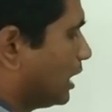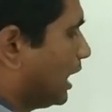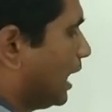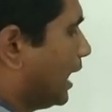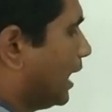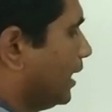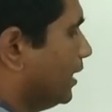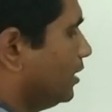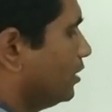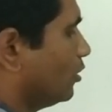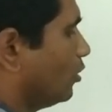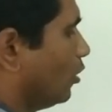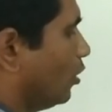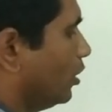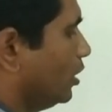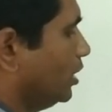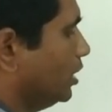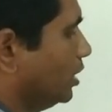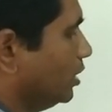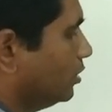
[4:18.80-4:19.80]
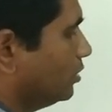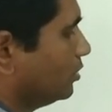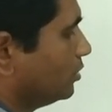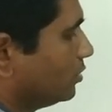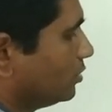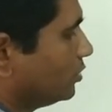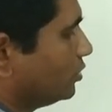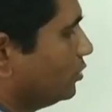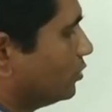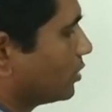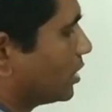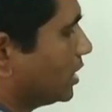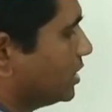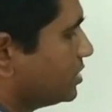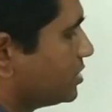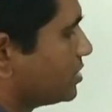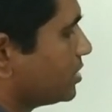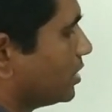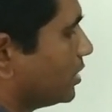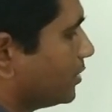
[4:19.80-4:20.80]
and oil, you
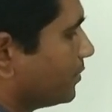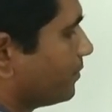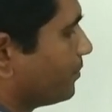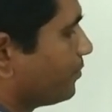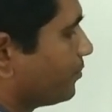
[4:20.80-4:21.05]
can say.